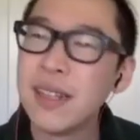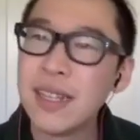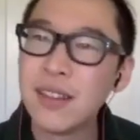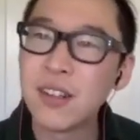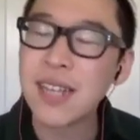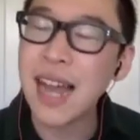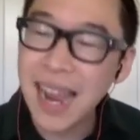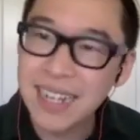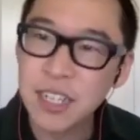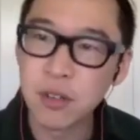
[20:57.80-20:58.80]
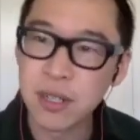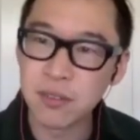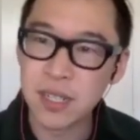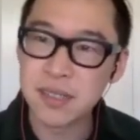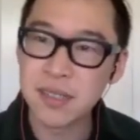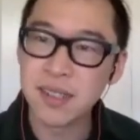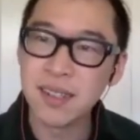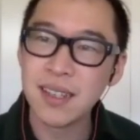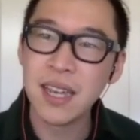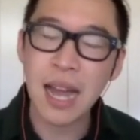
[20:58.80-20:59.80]
there's a high degree of risk.
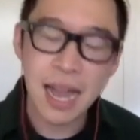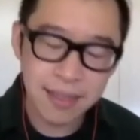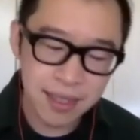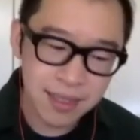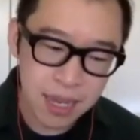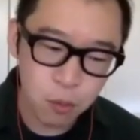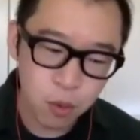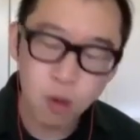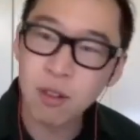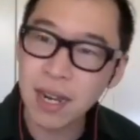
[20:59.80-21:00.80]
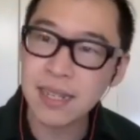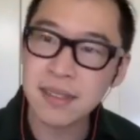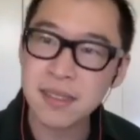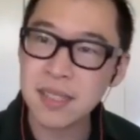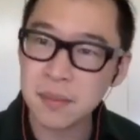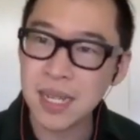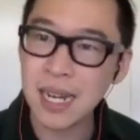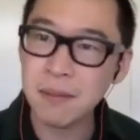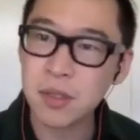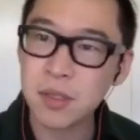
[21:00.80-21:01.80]
I think that we're raised
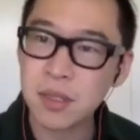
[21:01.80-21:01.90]
sometimes